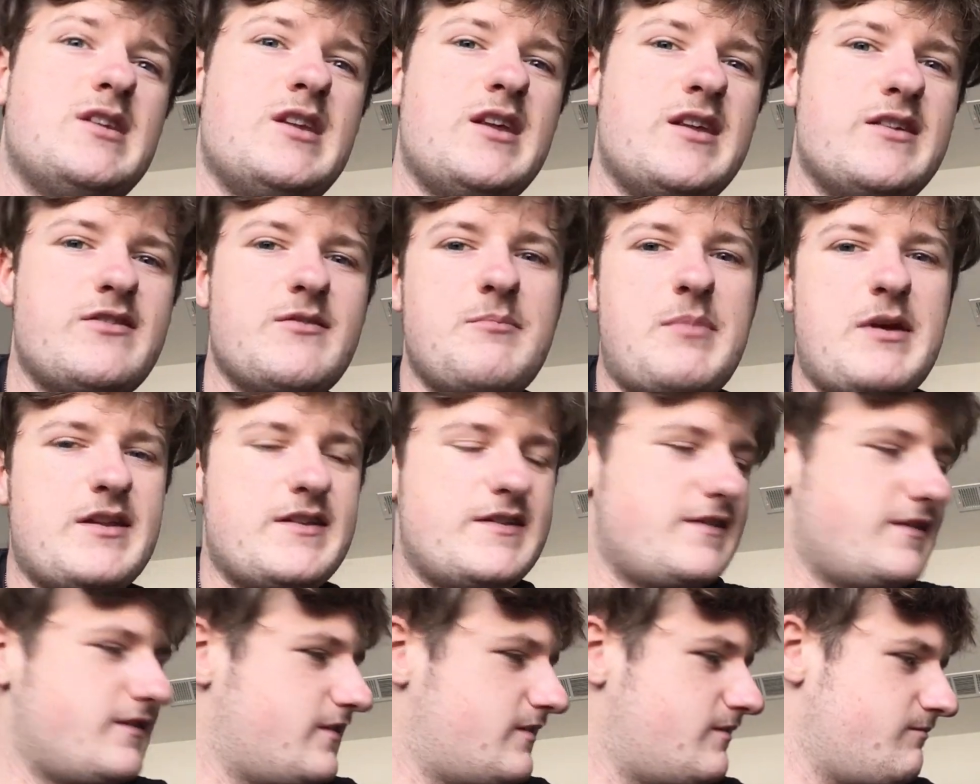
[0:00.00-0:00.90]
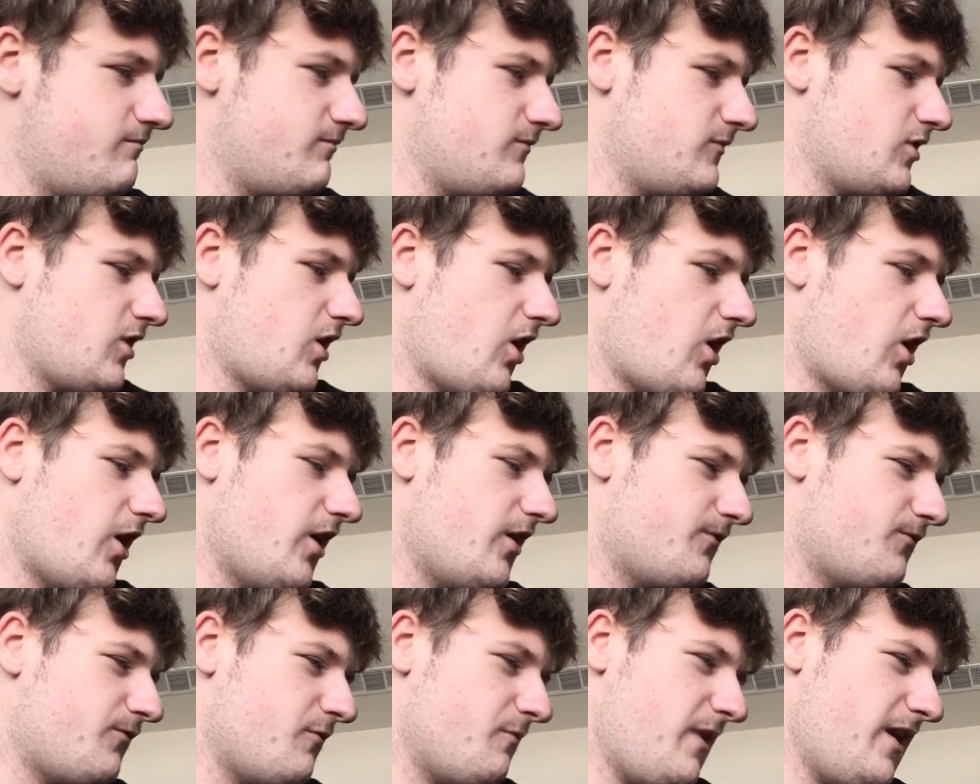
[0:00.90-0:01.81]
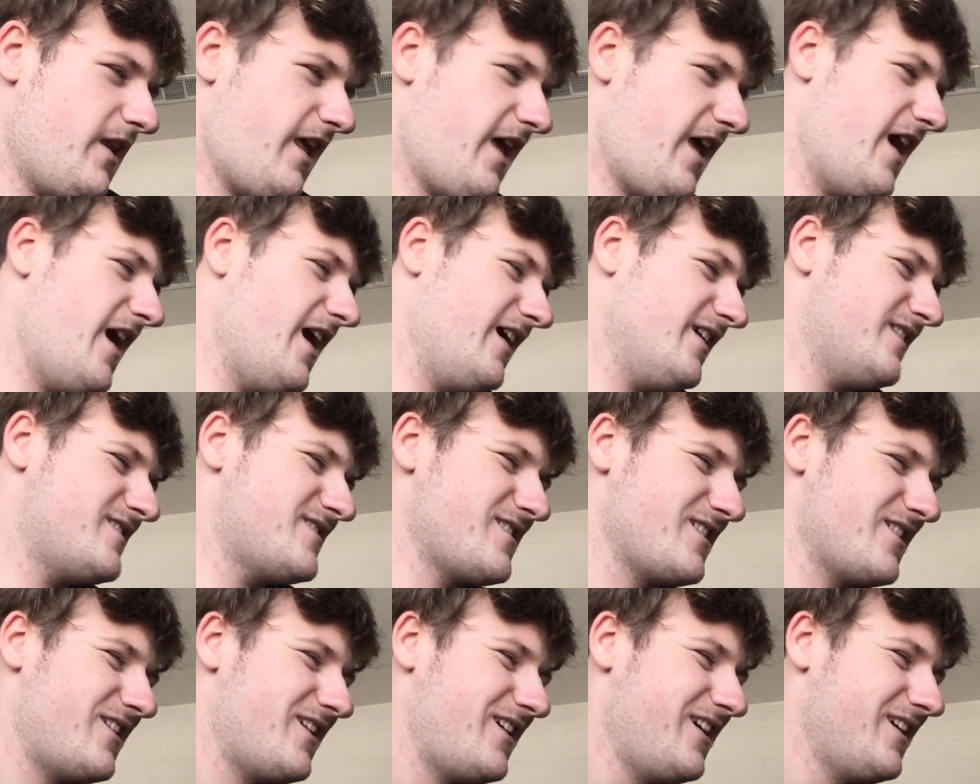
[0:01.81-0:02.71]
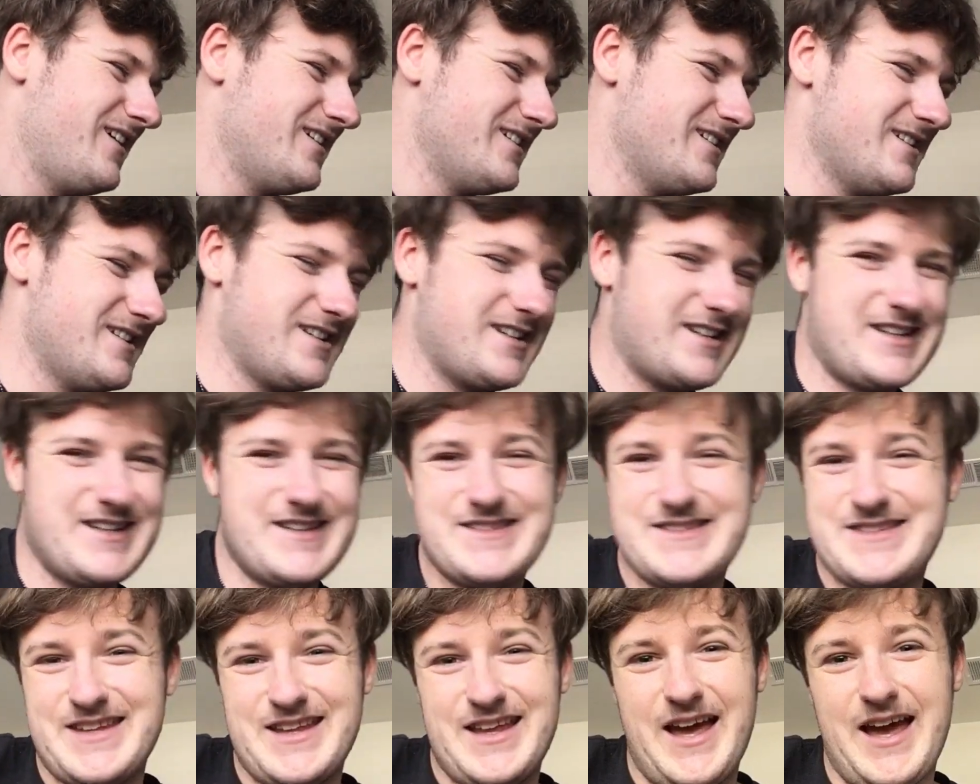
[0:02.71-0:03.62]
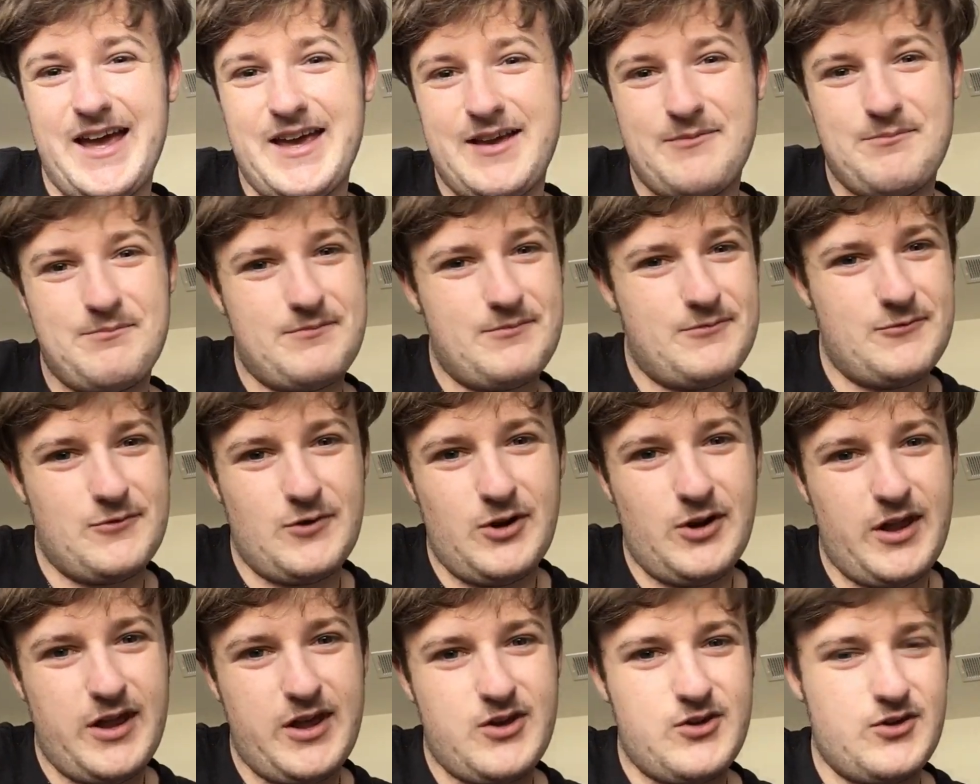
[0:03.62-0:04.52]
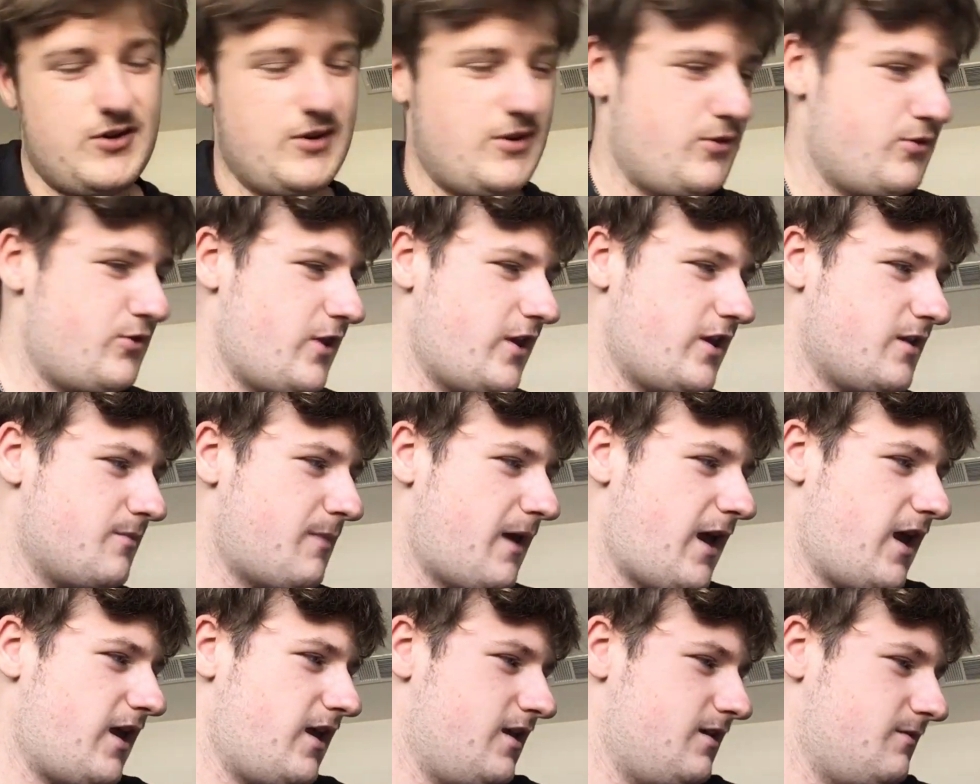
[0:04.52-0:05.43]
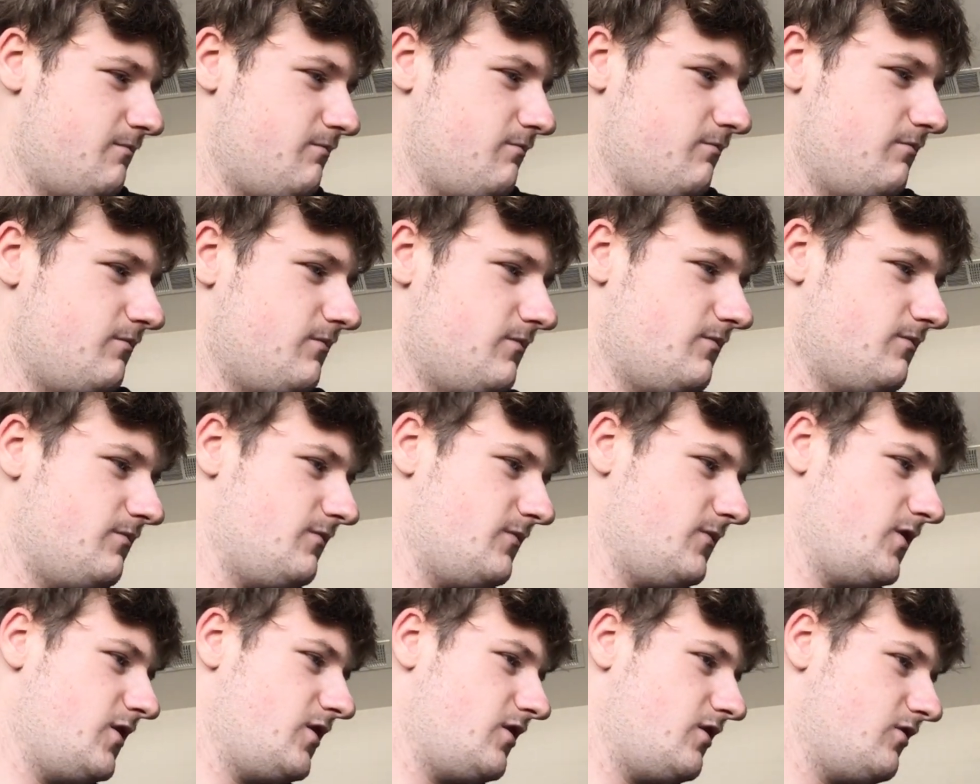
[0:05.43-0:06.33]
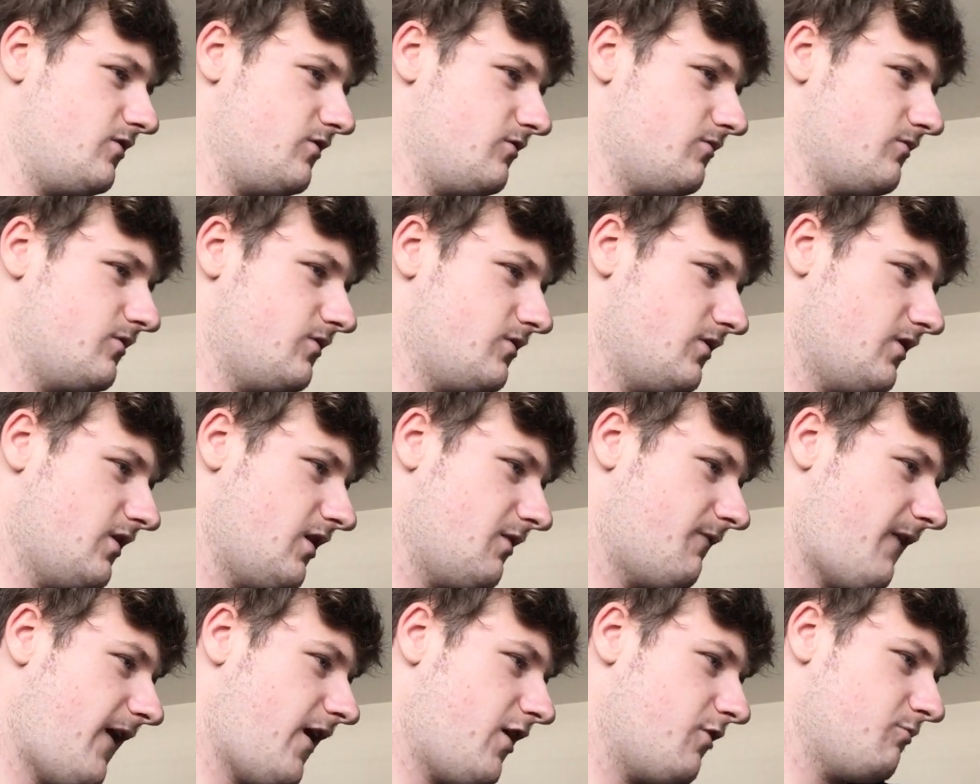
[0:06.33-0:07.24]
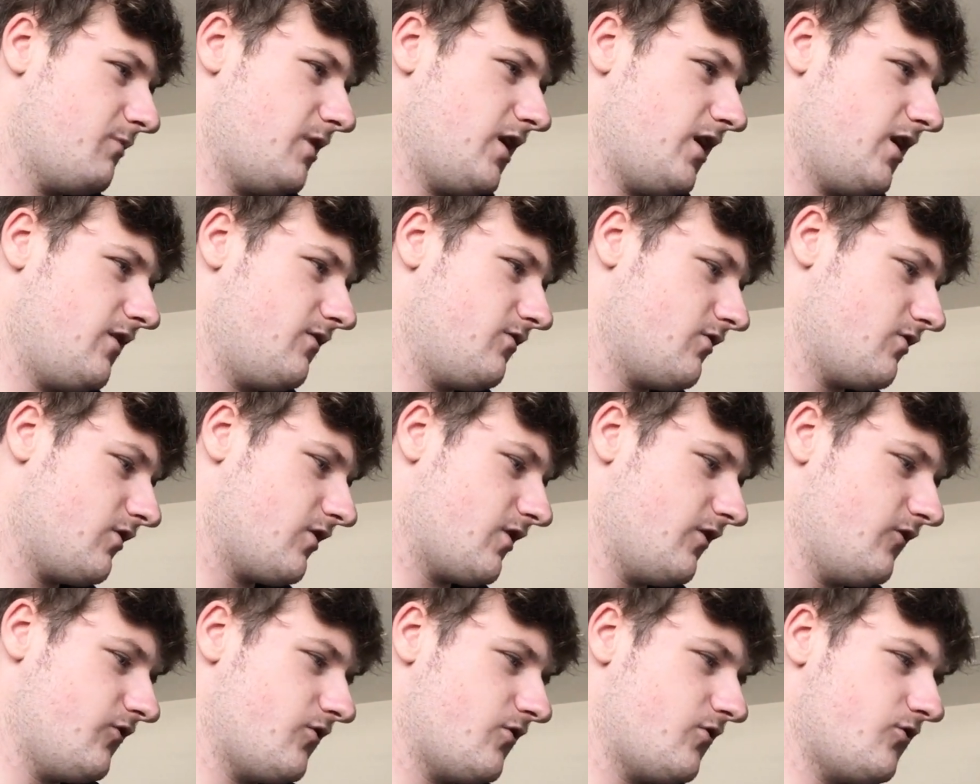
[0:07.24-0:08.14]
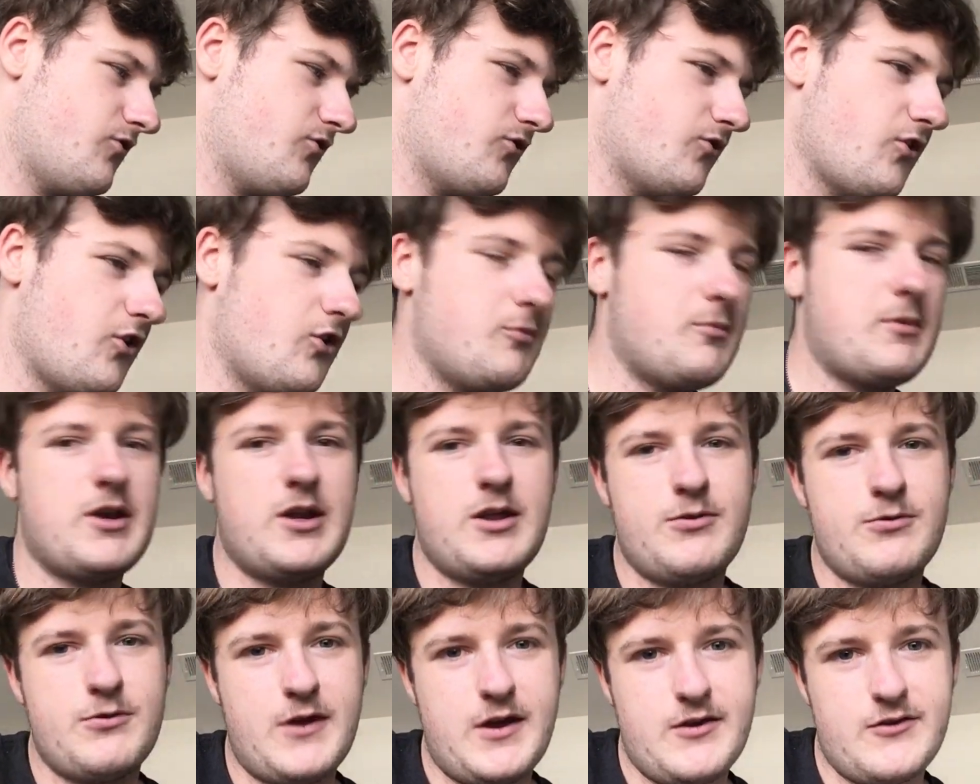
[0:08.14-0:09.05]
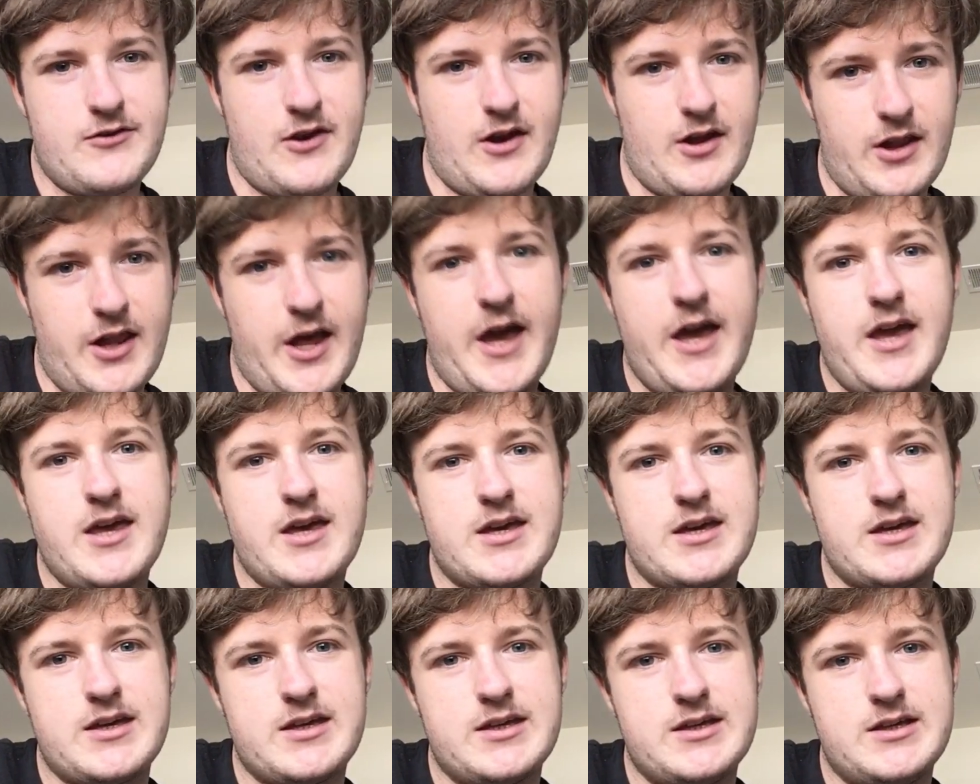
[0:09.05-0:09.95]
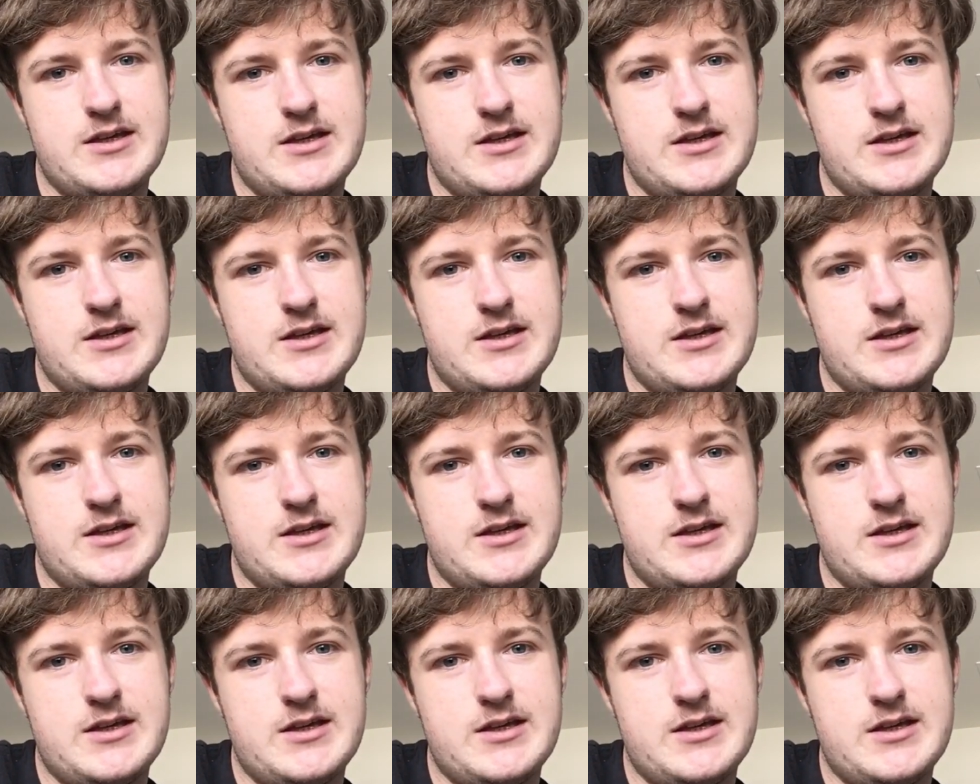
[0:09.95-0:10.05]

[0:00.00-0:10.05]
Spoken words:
is a bit hard for me to answer because I really couldn't think about it, you know, of how many because there's so many things I like,